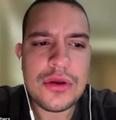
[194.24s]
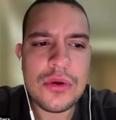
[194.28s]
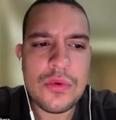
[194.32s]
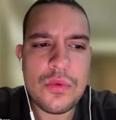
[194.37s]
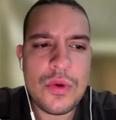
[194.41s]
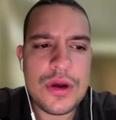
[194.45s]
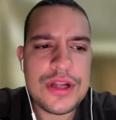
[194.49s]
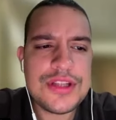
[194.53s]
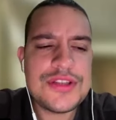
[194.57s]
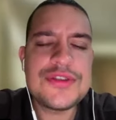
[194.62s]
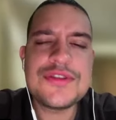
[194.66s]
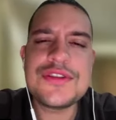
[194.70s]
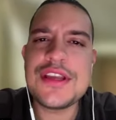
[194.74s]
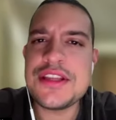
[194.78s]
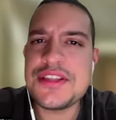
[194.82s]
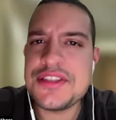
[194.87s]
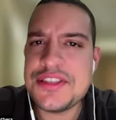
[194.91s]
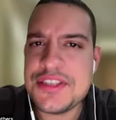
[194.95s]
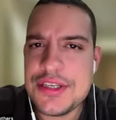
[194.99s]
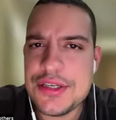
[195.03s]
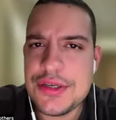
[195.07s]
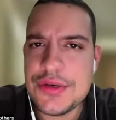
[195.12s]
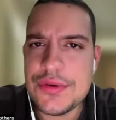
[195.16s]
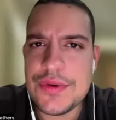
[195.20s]
what do they
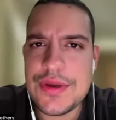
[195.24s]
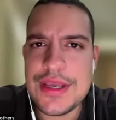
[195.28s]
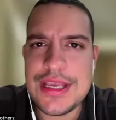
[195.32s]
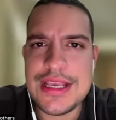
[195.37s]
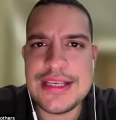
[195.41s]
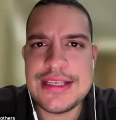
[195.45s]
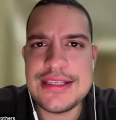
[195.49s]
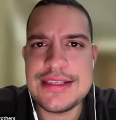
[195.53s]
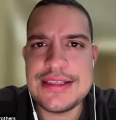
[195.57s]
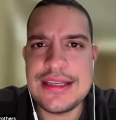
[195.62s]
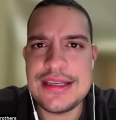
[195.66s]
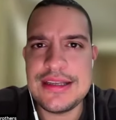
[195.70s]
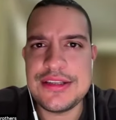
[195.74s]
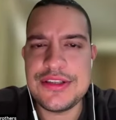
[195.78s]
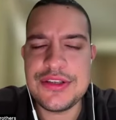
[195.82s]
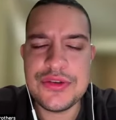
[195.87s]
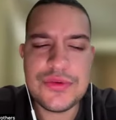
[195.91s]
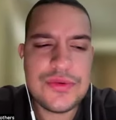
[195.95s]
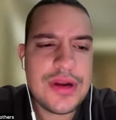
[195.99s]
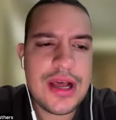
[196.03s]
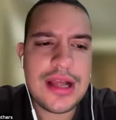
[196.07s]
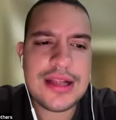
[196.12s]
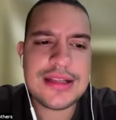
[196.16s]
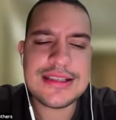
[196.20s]
do is they
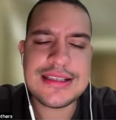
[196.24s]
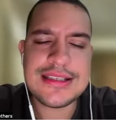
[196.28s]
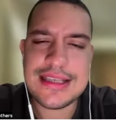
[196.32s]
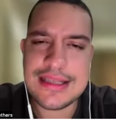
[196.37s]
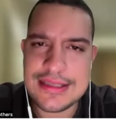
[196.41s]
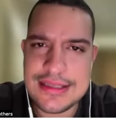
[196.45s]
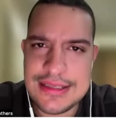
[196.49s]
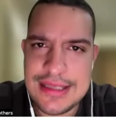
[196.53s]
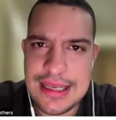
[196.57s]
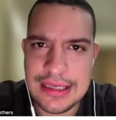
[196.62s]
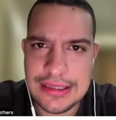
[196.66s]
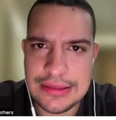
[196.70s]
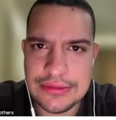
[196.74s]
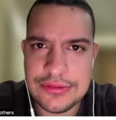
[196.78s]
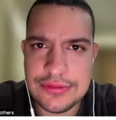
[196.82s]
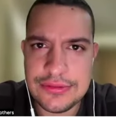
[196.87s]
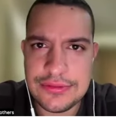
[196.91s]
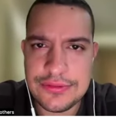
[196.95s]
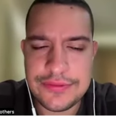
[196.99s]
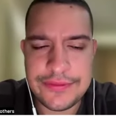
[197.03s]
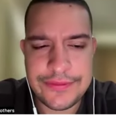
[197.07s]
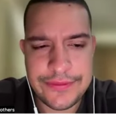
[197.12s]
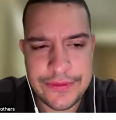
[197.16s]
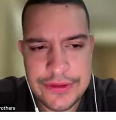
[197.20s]
do not sit
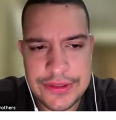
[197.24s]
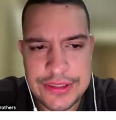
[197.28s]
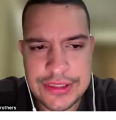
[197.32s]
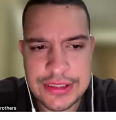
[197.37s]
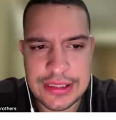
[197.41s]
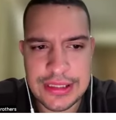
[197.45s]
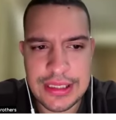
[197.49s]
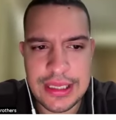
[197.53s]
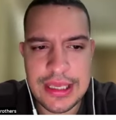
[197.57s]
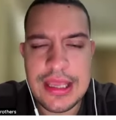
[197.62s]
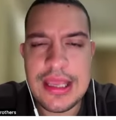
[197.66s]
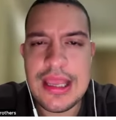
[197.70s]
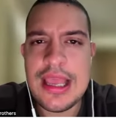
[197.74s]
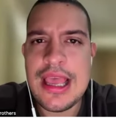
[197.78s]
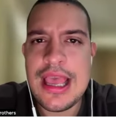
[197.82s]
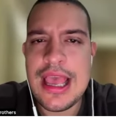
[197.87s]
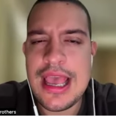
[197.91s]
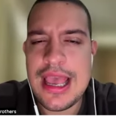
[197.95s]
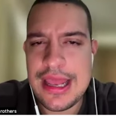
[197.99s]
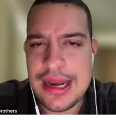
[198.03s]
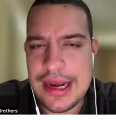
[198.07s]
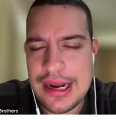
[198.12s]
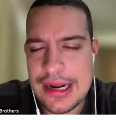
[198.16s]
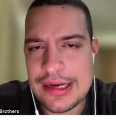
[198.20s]
down firstly
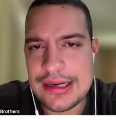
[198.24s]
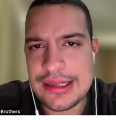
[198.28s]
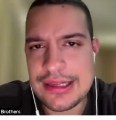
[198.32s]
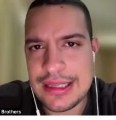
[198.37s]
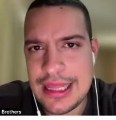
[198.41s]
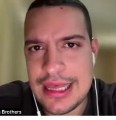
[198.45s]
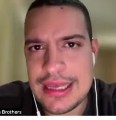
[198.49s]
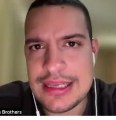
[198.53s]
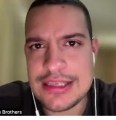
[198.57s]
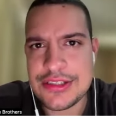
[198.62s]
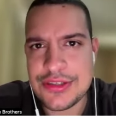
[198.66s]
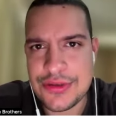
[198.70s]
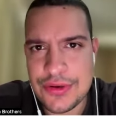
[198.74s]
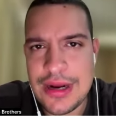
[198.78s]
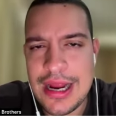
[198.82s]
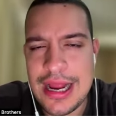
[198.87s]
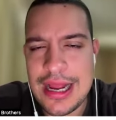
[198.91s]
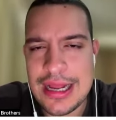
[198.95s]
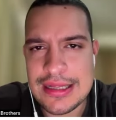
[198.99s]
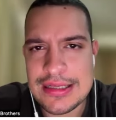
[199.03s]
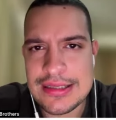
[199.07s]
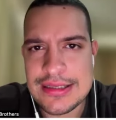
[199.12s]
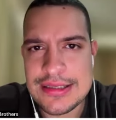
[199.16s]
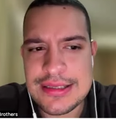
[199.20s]
and analyze their
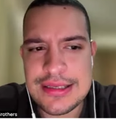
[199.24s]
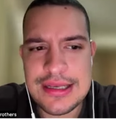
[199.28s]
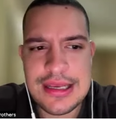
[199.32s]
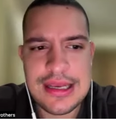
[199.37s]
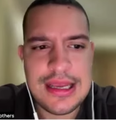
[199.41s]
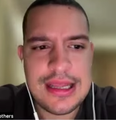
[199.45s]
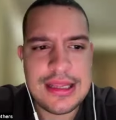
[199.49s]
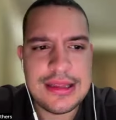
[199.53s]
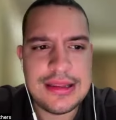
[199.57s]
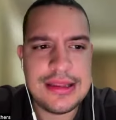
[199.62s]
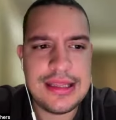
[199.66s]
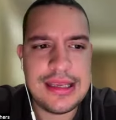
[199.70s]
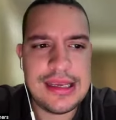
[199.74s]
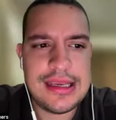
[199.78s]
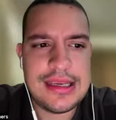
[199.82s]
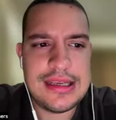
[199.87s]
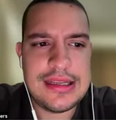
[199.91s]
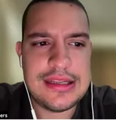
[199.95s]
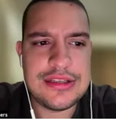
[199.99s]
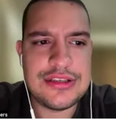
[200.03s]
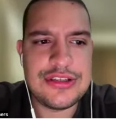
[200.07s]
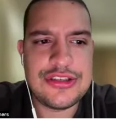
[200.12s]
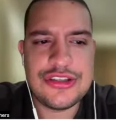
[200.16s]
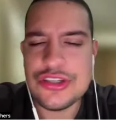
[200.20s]
ads.
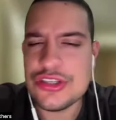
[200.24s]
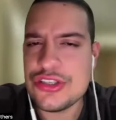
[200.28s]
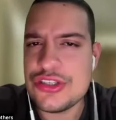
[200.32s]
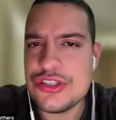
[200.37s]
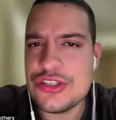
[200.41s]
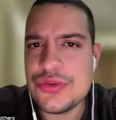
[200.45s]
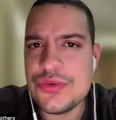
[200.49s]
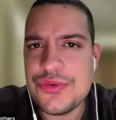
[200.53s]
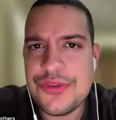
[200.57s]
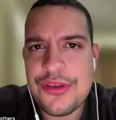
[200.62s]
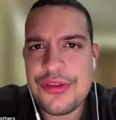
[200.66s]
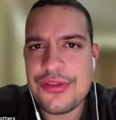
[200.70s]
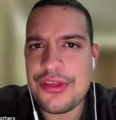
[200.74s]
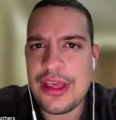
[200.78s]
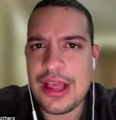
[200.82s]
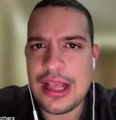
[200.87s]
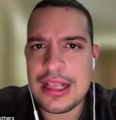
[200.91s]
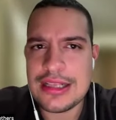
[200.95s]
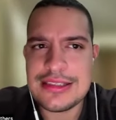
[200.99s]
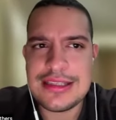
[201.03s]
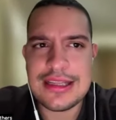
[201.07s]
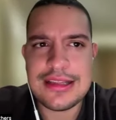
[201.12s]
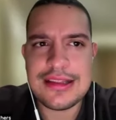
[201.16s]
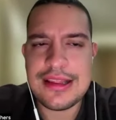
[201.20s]
They just do the
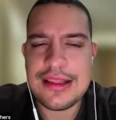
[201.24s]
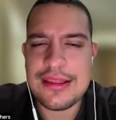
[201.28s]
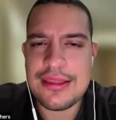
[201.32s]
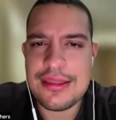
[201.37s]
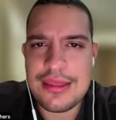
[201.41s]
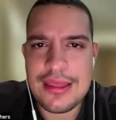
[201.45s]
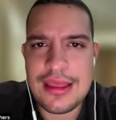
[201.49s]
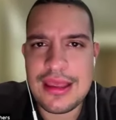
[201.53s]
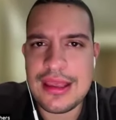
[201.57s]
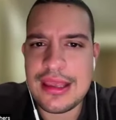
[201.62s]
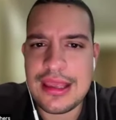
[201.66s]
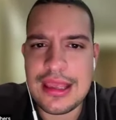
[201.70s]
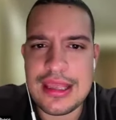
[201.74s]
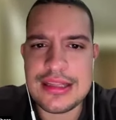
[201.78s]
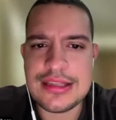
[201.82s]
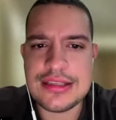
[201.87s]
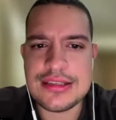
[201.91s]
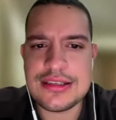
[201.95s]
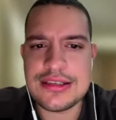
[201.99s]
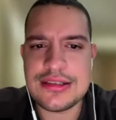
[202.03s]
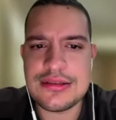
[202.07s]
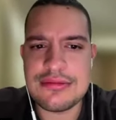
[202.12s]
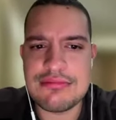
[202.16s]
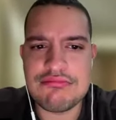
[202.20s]
things that they think
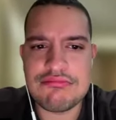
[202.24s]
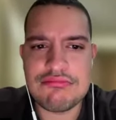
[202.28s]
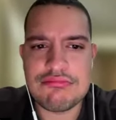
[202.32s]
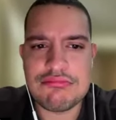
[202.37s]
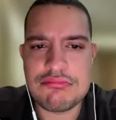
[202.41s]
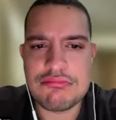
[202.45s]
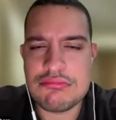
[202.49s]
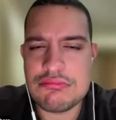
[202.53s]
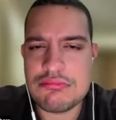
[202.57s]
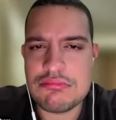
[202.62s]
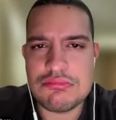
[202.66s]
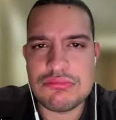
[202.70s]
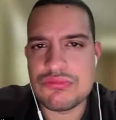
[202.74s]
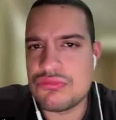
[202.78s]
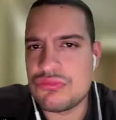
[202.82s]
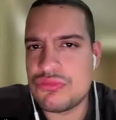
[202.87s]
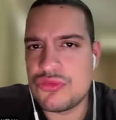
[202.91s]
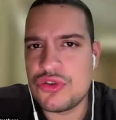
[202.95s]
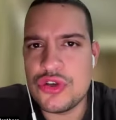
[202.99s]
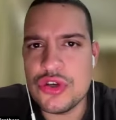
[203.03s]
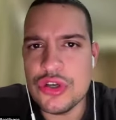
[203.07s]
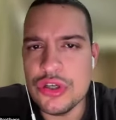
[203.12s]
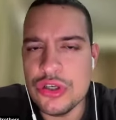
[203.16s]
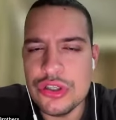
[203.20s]
it's
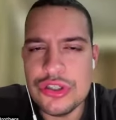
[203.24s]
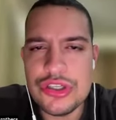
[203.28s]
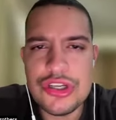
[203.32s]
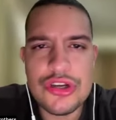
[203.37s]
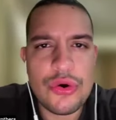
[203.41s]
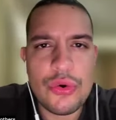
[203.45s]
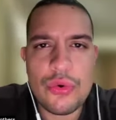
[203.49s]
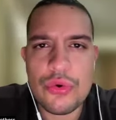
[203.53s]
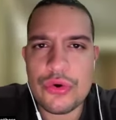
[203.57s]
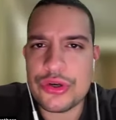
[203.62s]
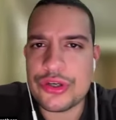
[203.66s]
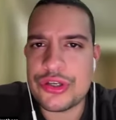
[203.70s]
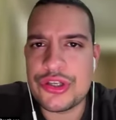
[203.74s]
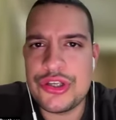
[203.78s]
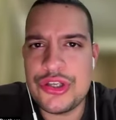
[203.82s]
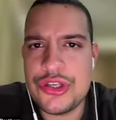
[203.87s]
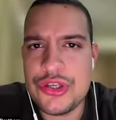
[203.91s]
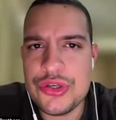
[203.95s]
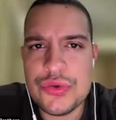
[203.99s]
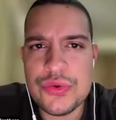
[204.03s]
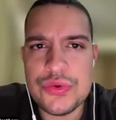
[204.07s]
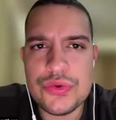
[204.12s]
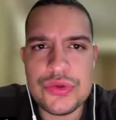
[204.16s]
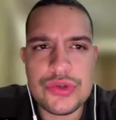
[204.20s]
good or
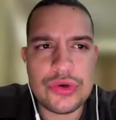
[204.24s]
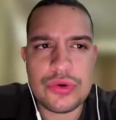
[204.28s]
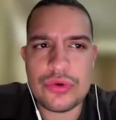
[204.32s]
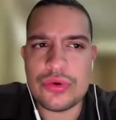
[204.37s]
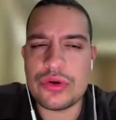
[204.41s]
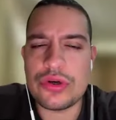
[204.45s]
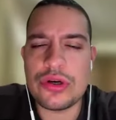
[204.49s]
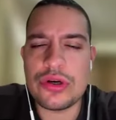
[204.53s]
cute,